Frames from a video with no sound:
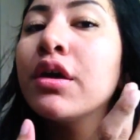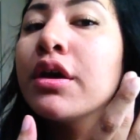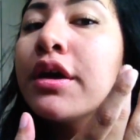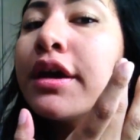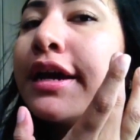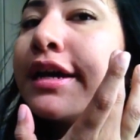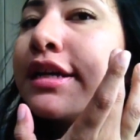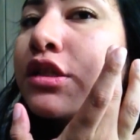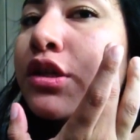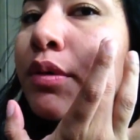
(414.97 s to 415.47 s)

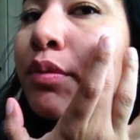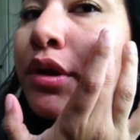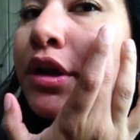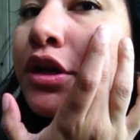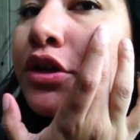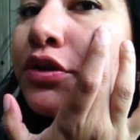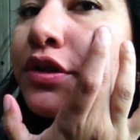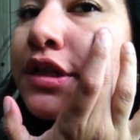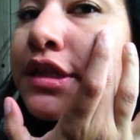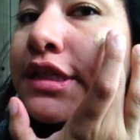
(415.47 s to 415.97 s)
Okay, so I'm going to
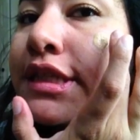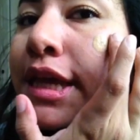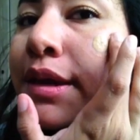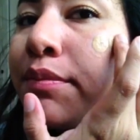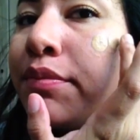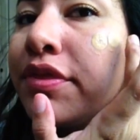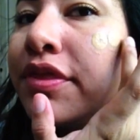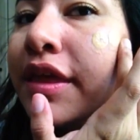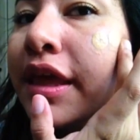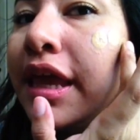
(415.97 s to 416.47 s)
do the same
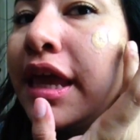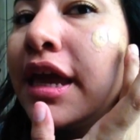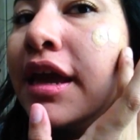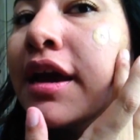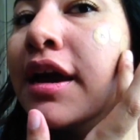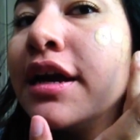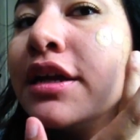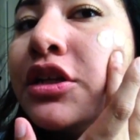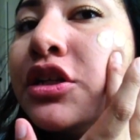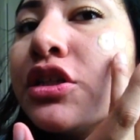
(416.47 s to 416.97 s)
thing.
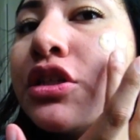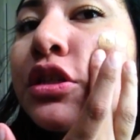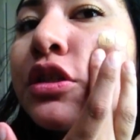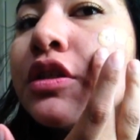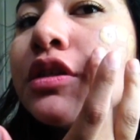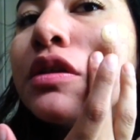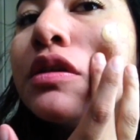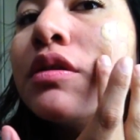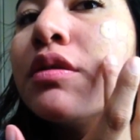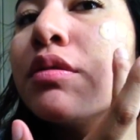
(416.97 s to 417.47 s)
I just
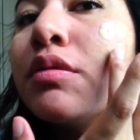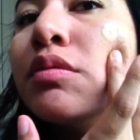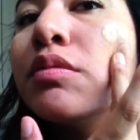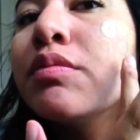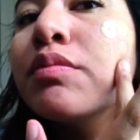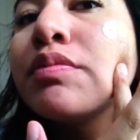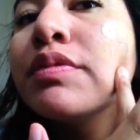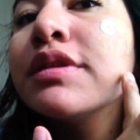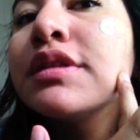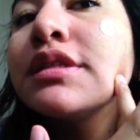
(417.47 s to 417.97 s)

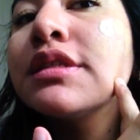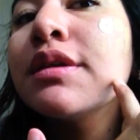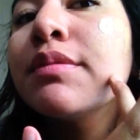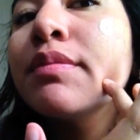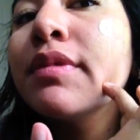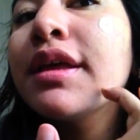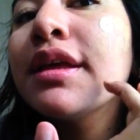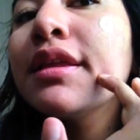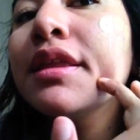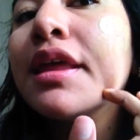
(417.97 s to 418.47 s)
put some
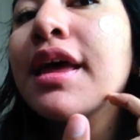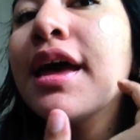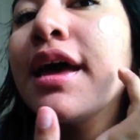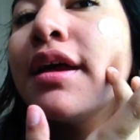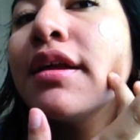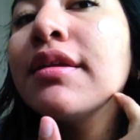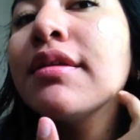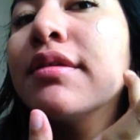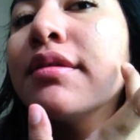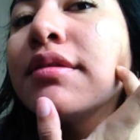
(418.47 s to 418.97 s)
like that
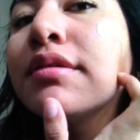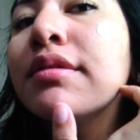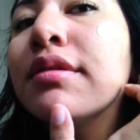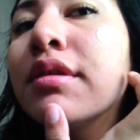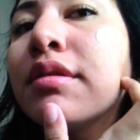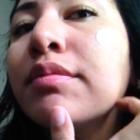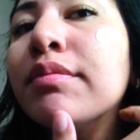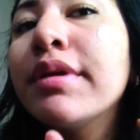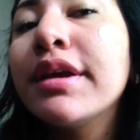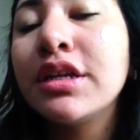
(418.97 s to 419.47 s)

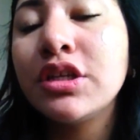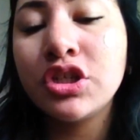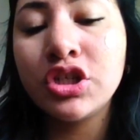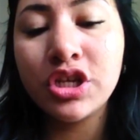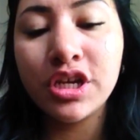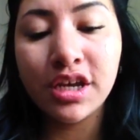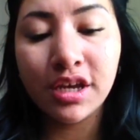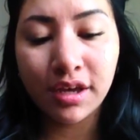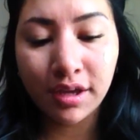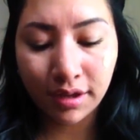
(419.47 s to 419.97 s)
on my
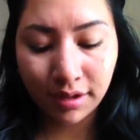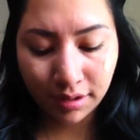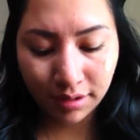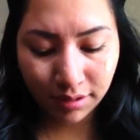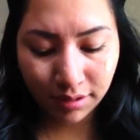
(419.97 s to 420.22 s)
cheek.